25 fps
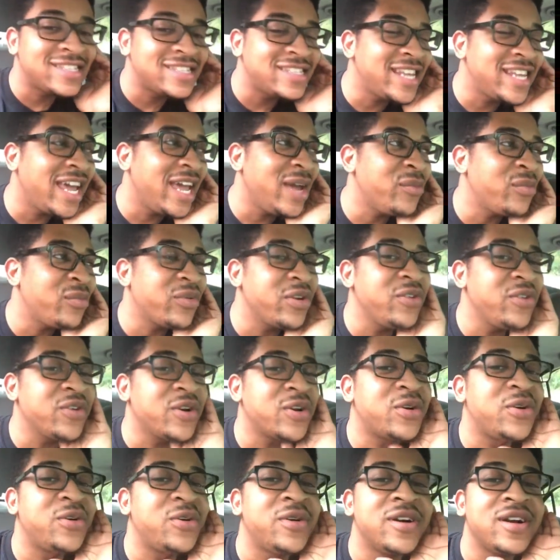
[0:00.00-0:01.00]
stand
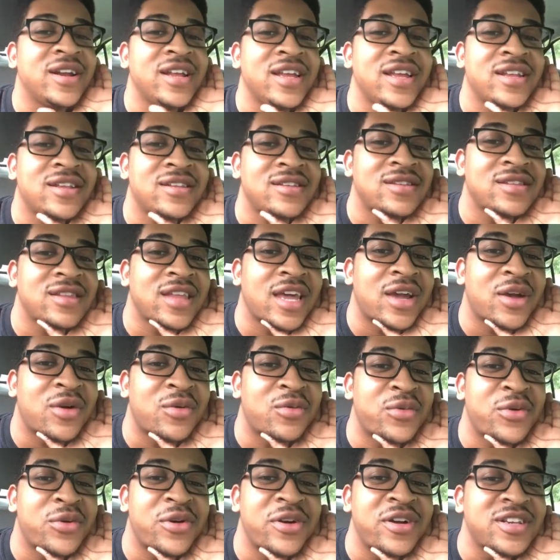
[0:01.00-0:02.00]
pre-recorded like
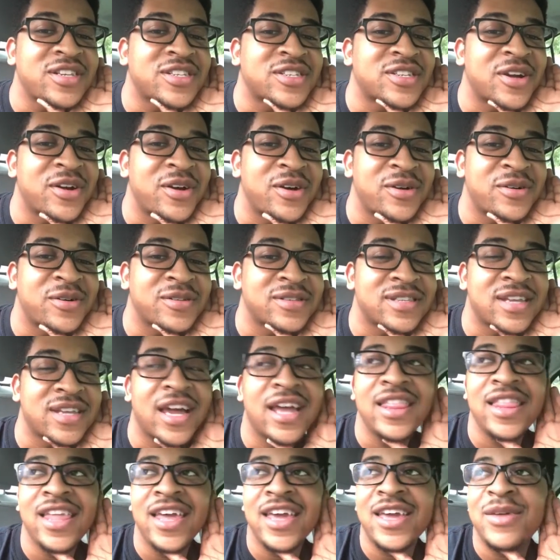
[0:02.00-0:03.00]
award shows.
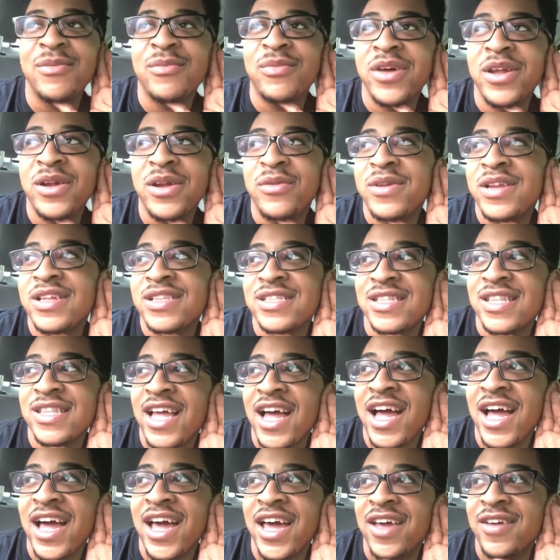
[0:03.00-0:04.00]
I like it better when it's
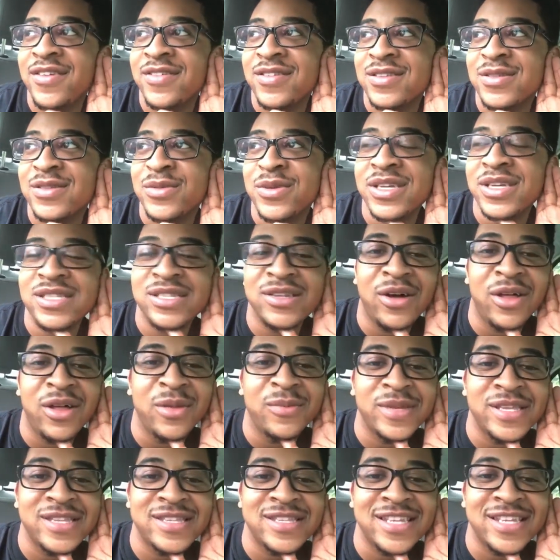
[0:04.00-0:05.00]
live because we can see all the
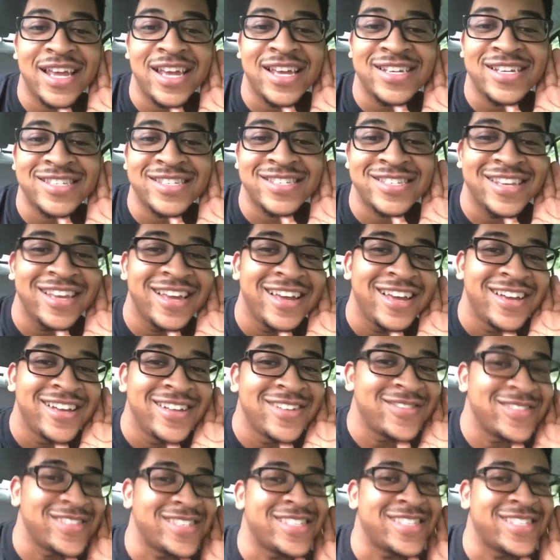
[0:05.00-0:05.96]
mistakes. Let me